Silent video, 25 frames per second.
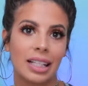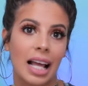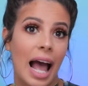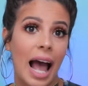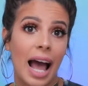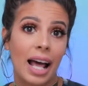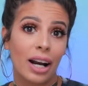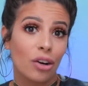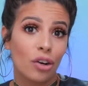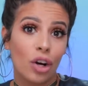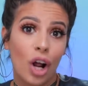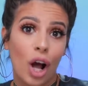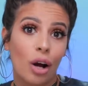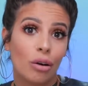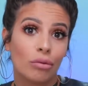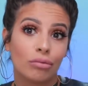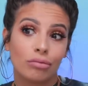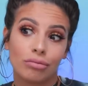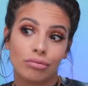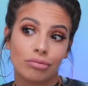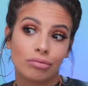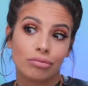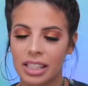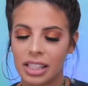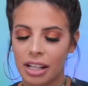I don't know.
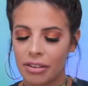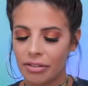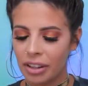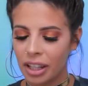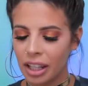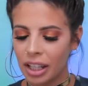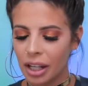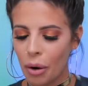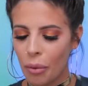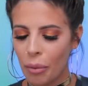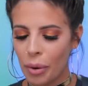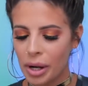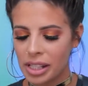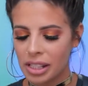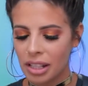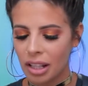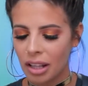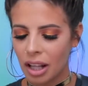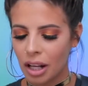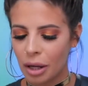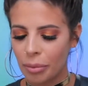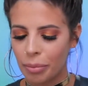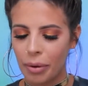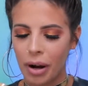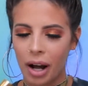Because I feel like I waste a
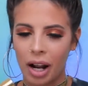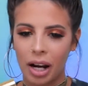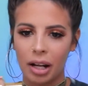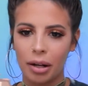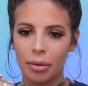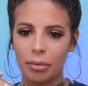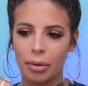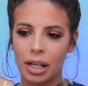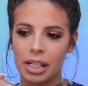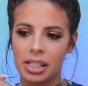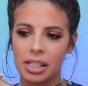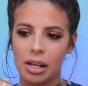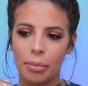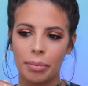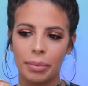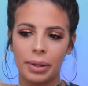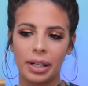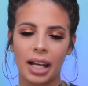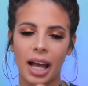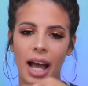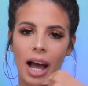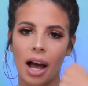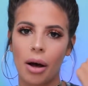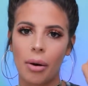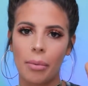lot of product by
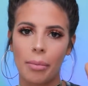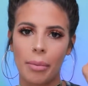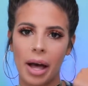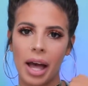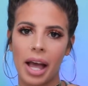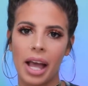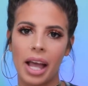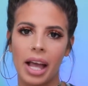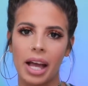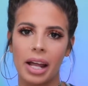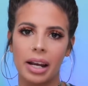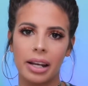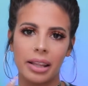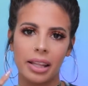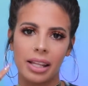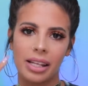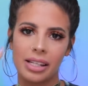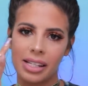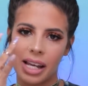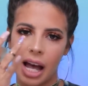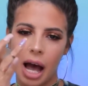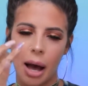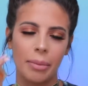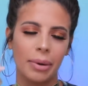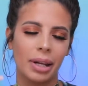dumping it out in my hand and
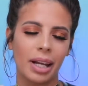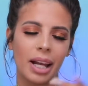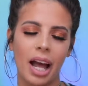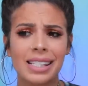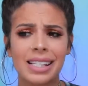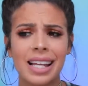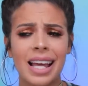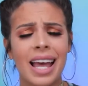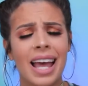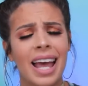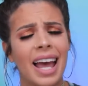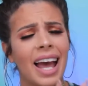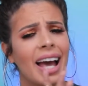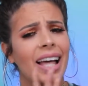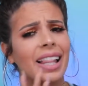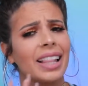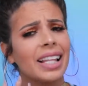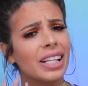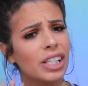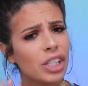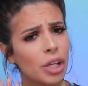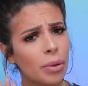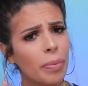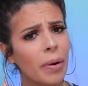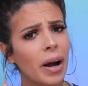then dabbing it. And
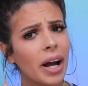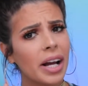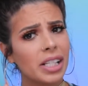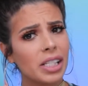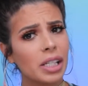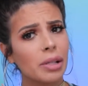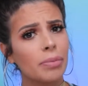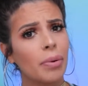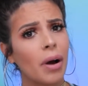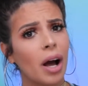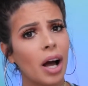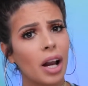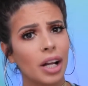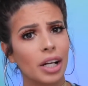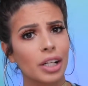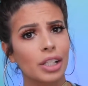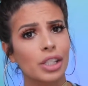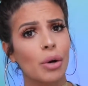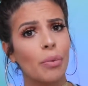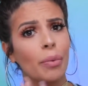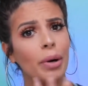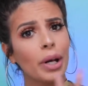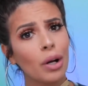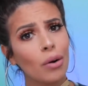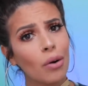these are pricey products,
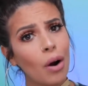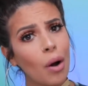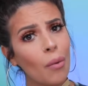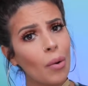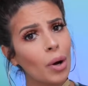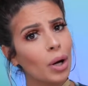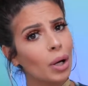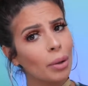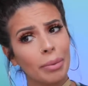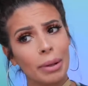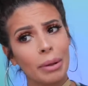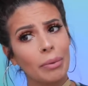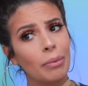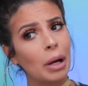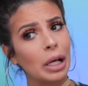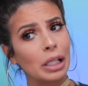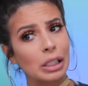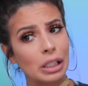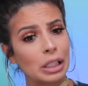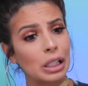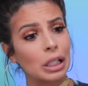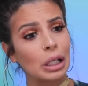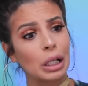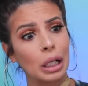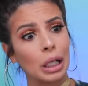so we don't want to be
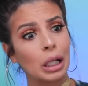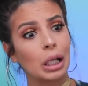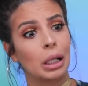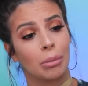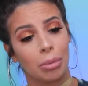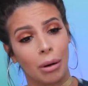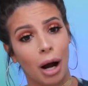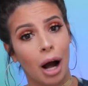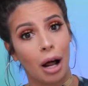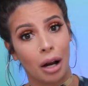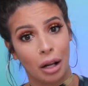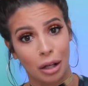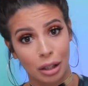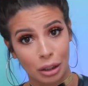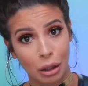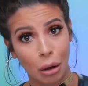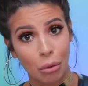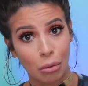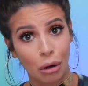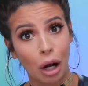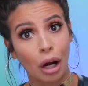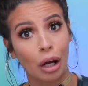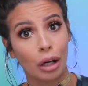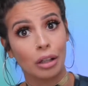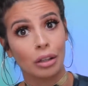wasting any product,
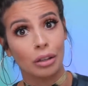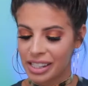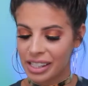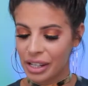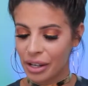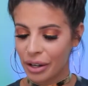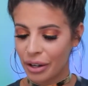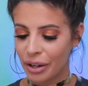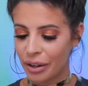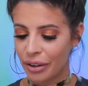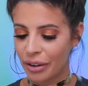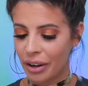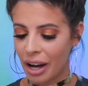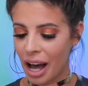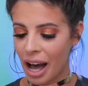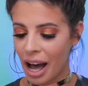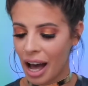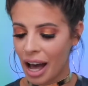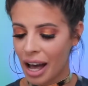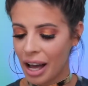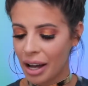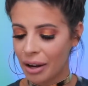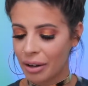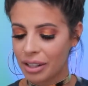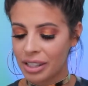okay? So
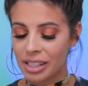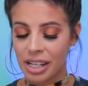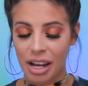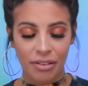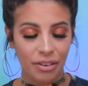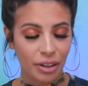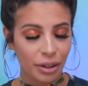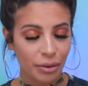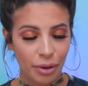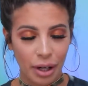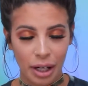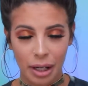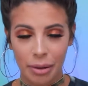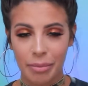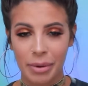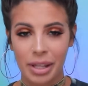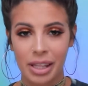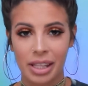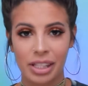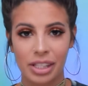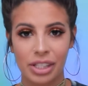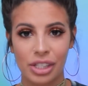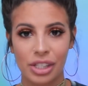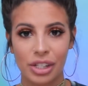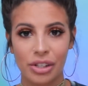I definitely
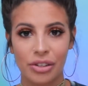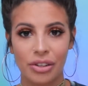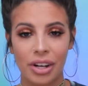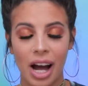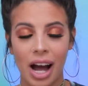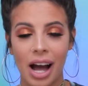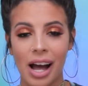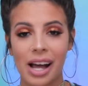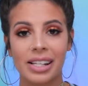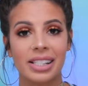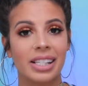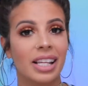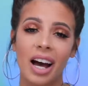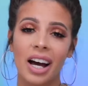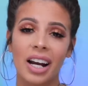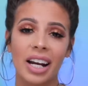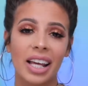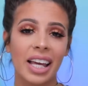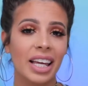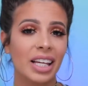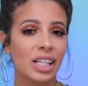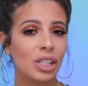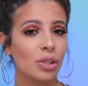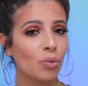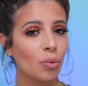recommend this to you guys.
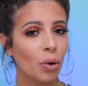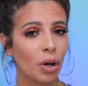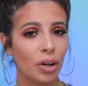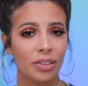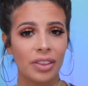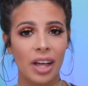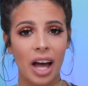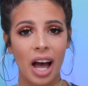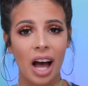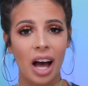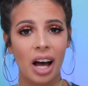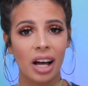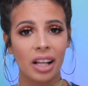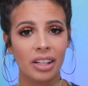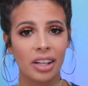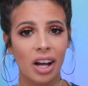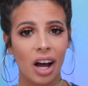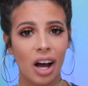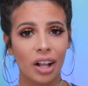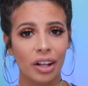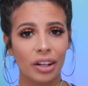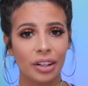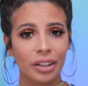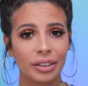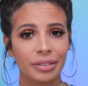Honey, is worth that hot
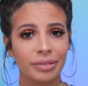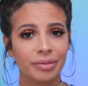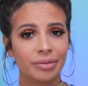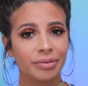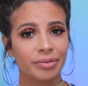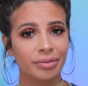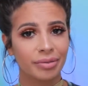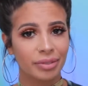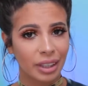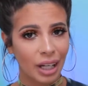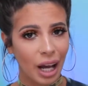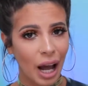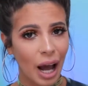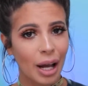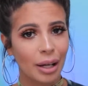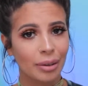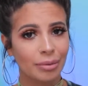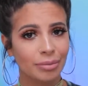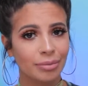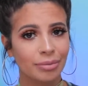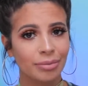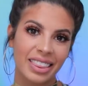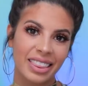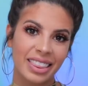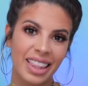dollar, okay?
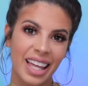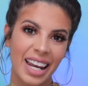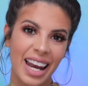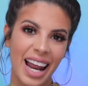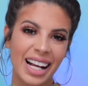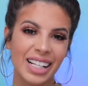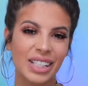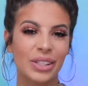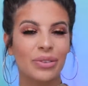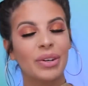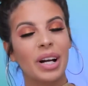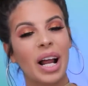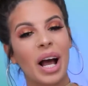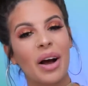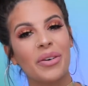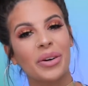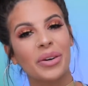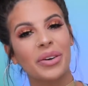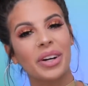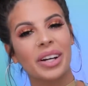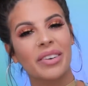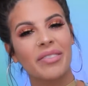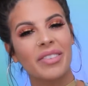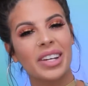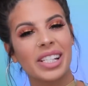The next one I want
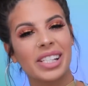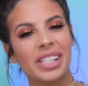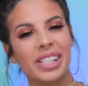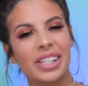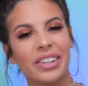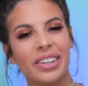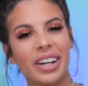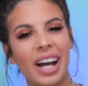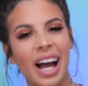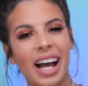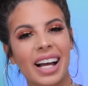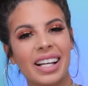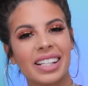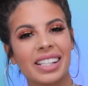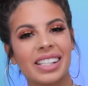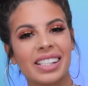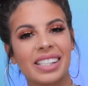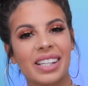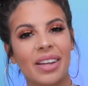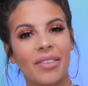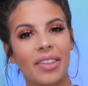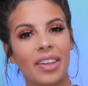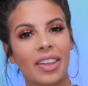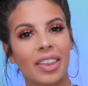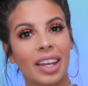to recommend to you guys is
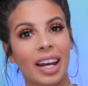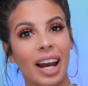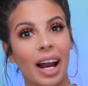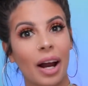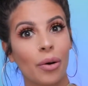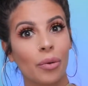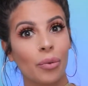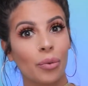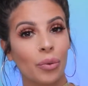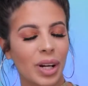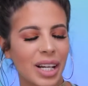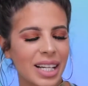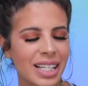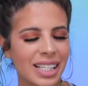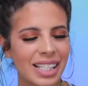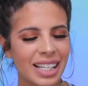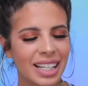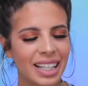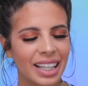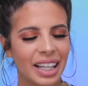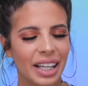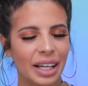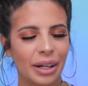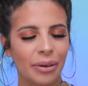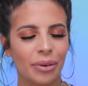something that I
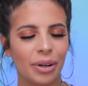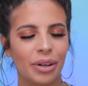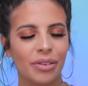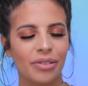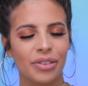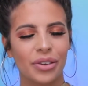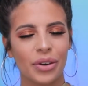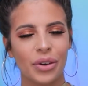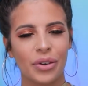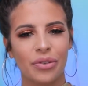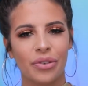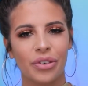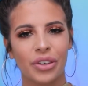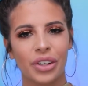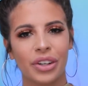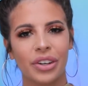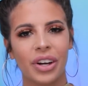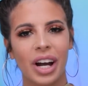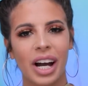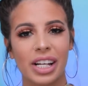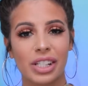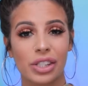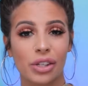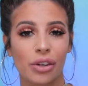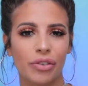recently reviewed for you
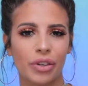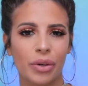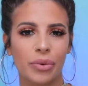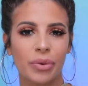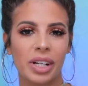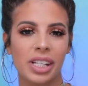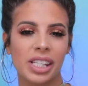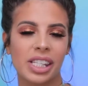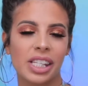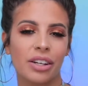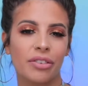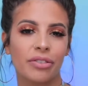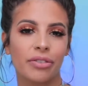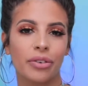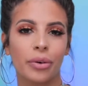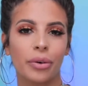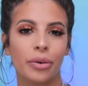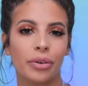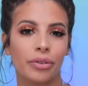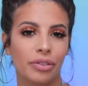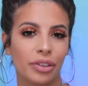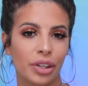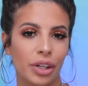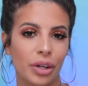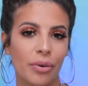guys. So if you want to see a full
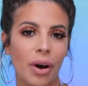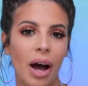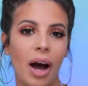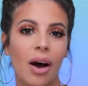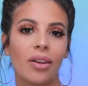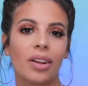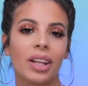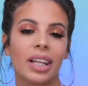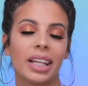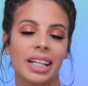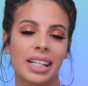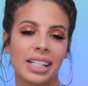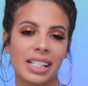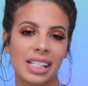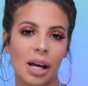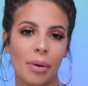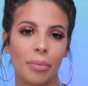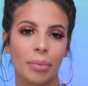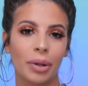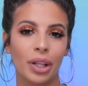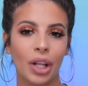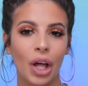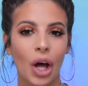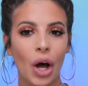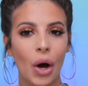review, I'll link it
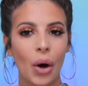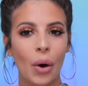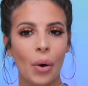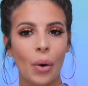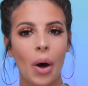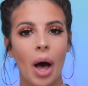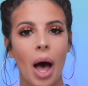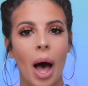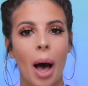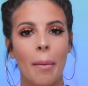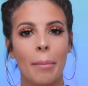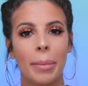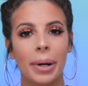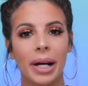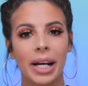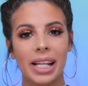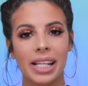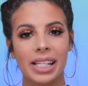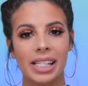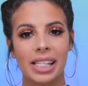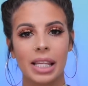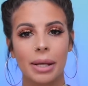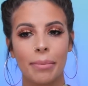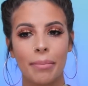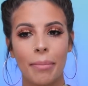down below. But it
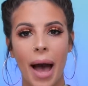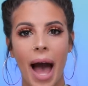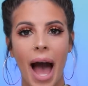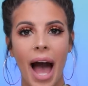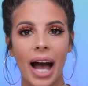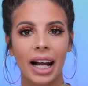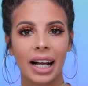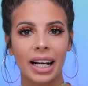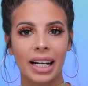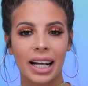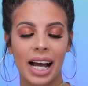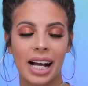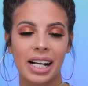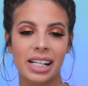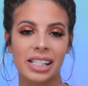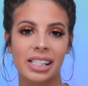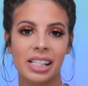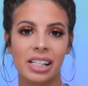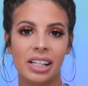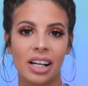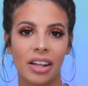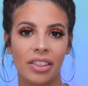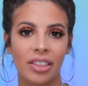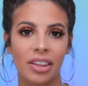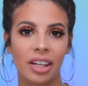is the MAC Next
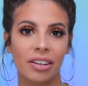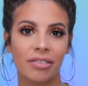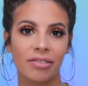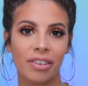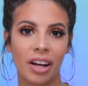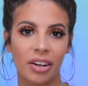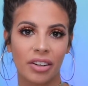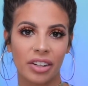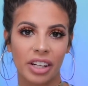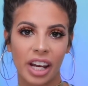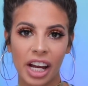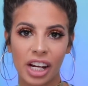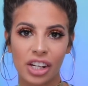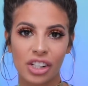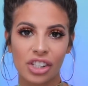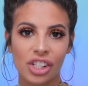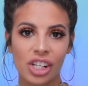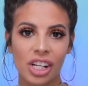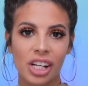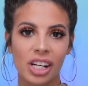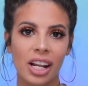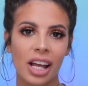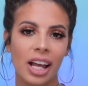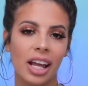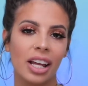to Nothing
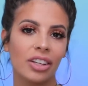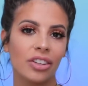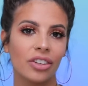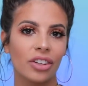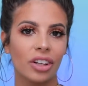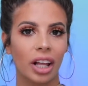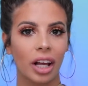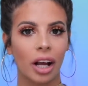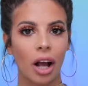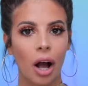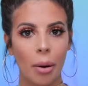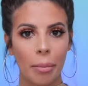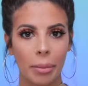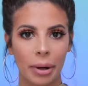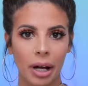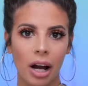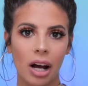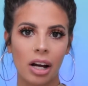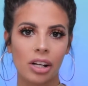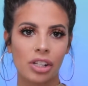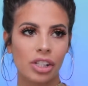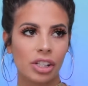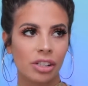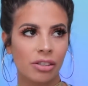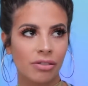Foundation. And you're like, oh my
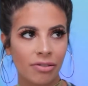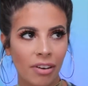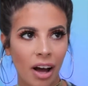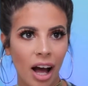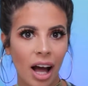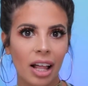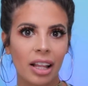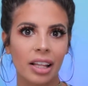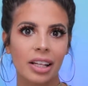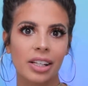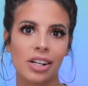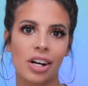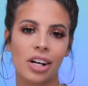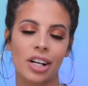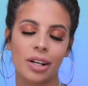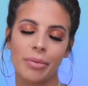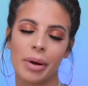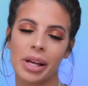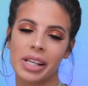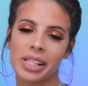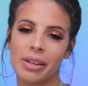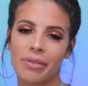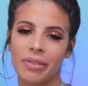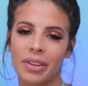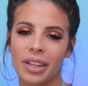gosh, she's finally talking
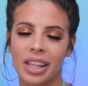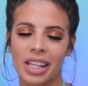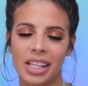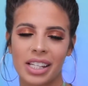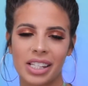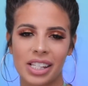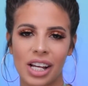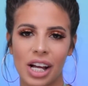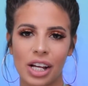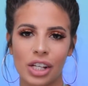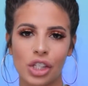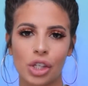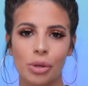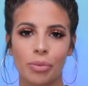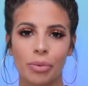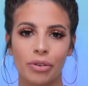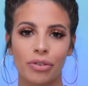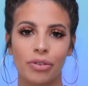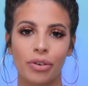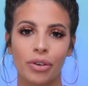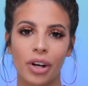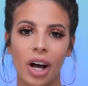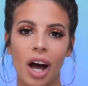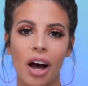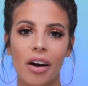about something that's not super
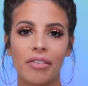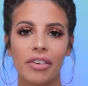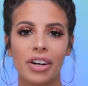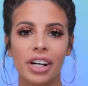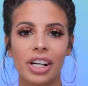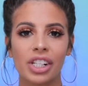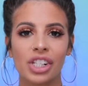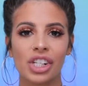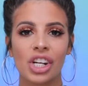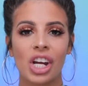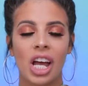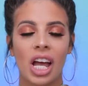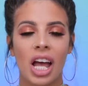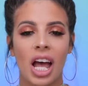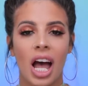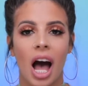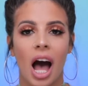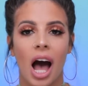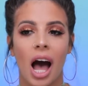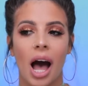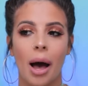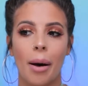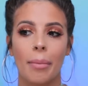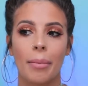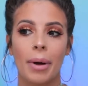full coverage.
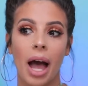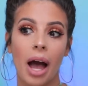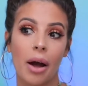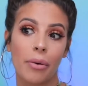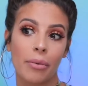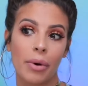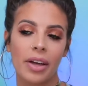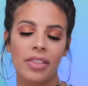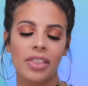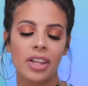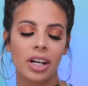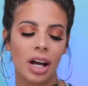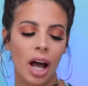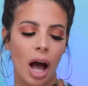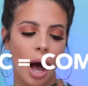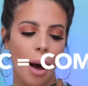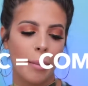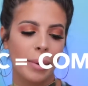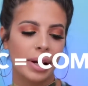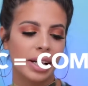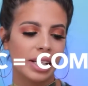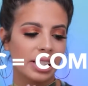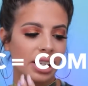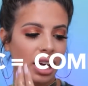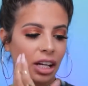I read the comment